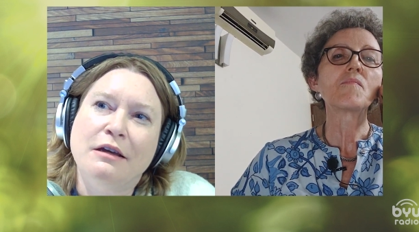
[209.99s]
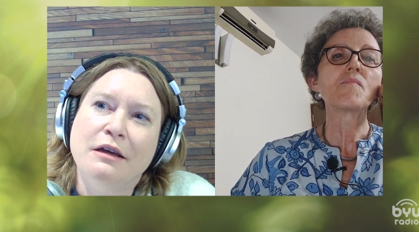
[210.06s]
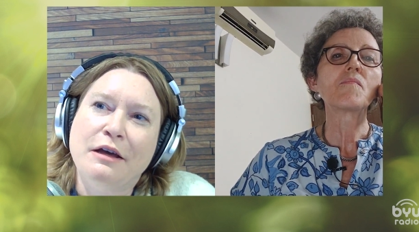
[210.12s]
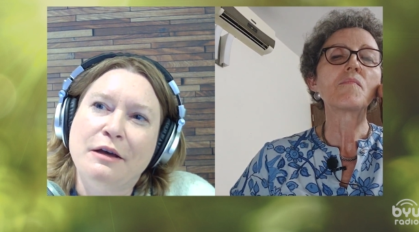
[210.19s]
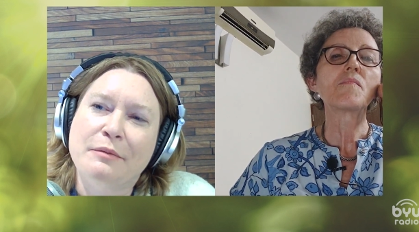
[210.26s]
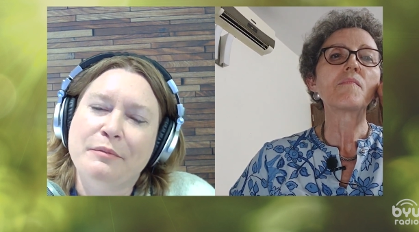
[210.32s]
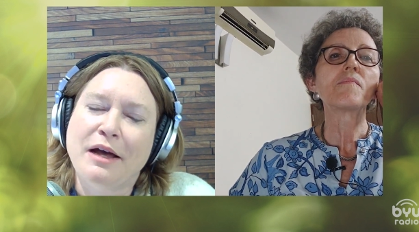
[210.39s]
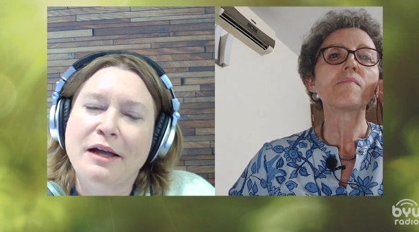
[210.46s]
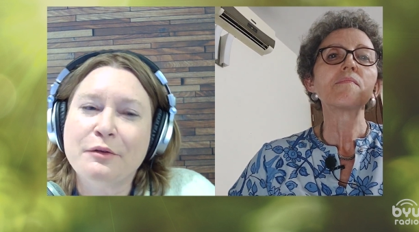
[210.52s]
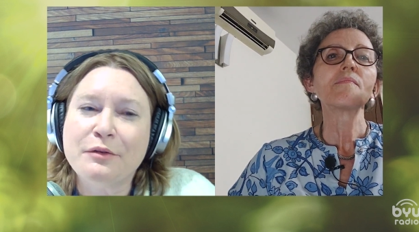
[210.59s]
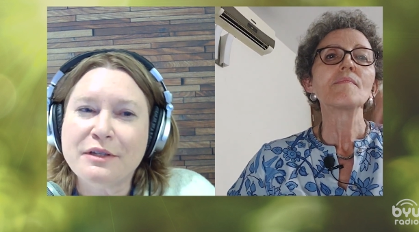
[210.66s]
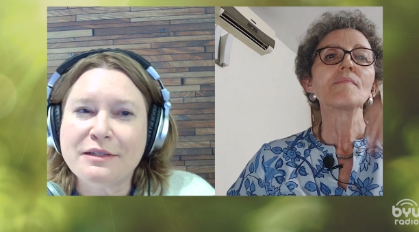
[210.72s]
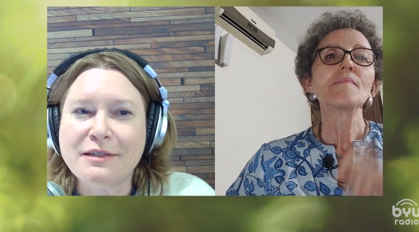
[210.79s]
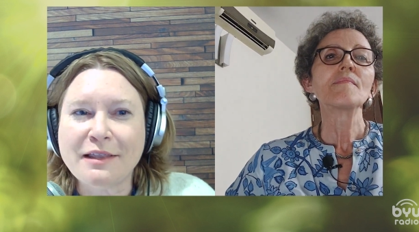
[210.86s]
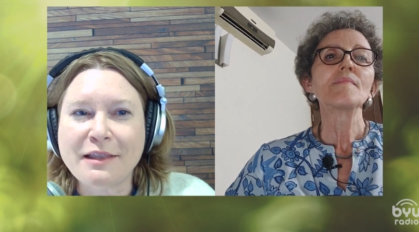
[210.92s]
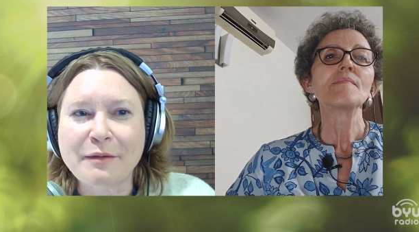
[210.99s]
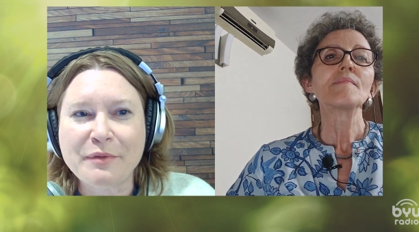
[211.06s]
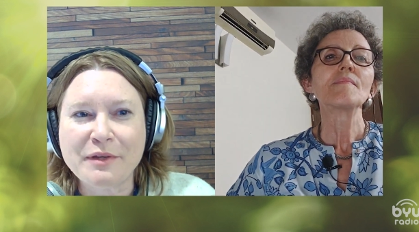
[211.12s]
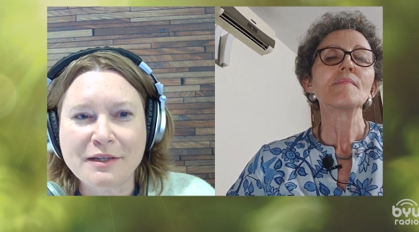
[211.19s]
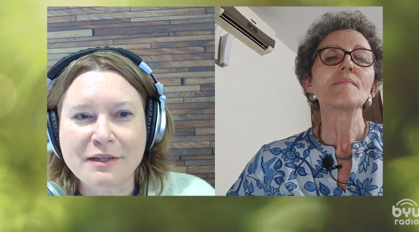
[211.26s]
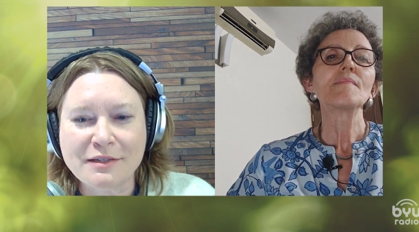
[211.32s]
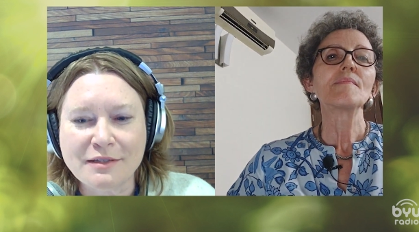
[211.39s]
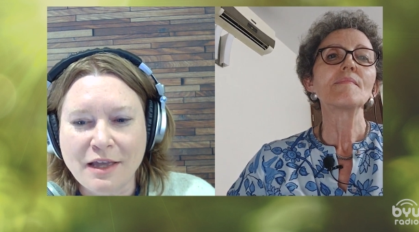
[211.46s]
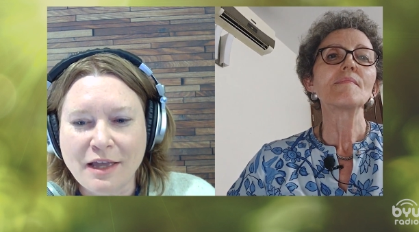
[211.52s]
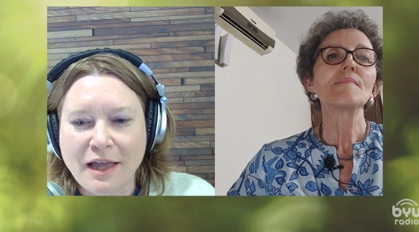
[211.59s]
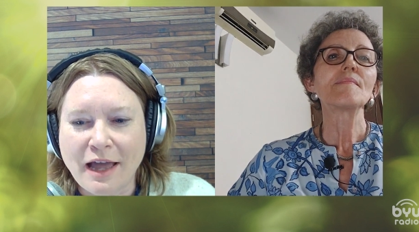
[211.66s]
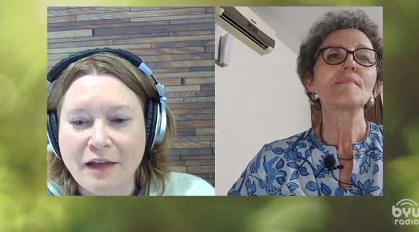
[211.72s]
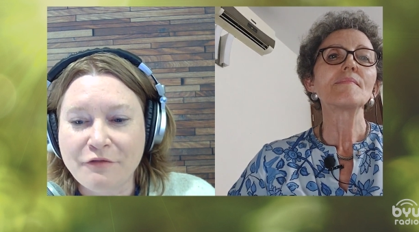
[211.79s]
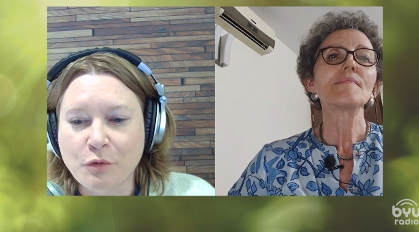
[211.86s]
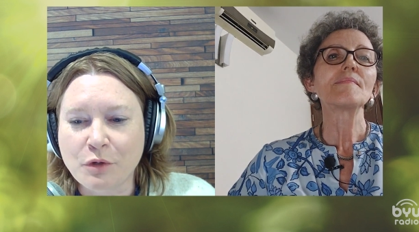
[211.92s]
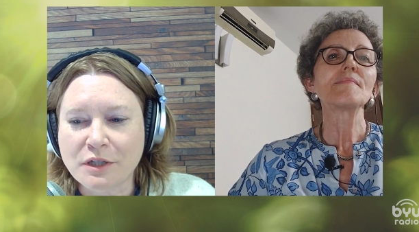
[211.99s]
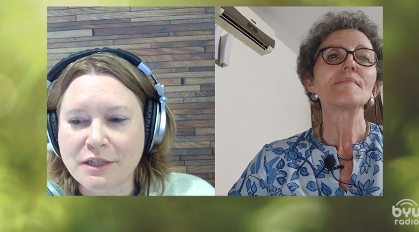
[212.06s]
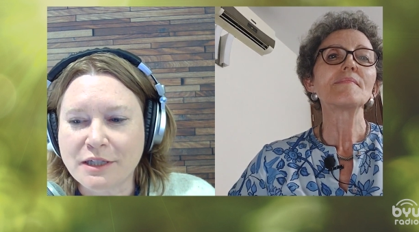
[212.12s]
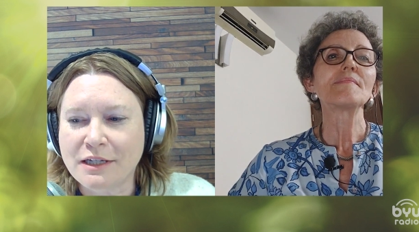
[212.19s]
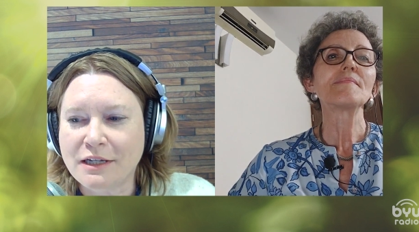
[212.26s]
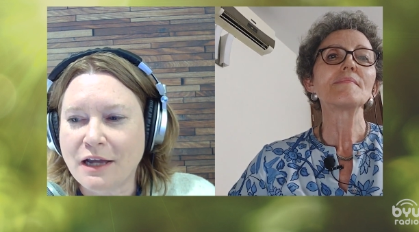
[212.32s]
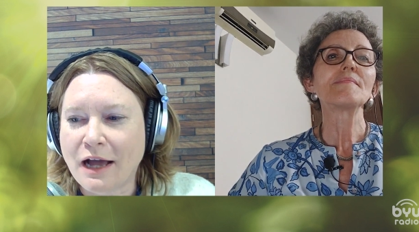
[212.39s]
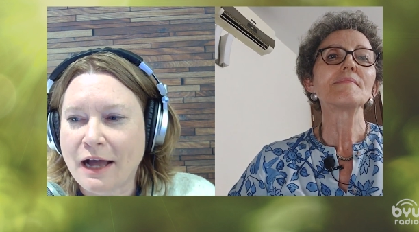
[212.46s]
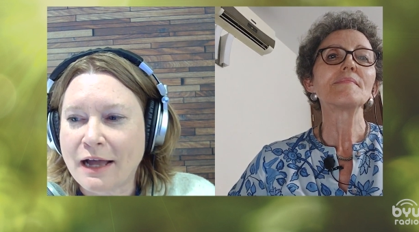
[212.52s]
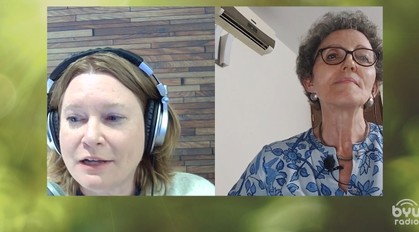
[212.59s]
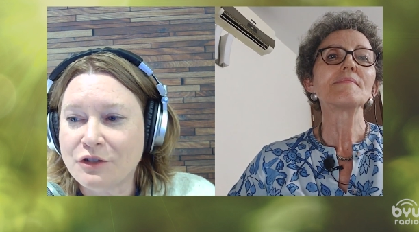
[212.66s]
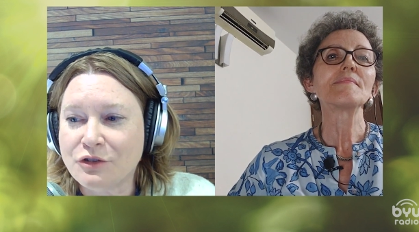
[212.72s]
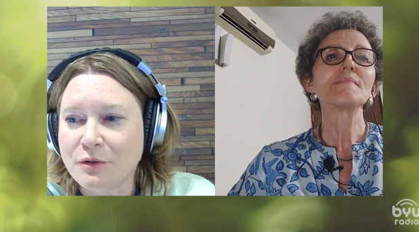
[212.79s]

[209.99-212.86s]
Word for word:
Speaker 1: Um, I only say that because at 14, I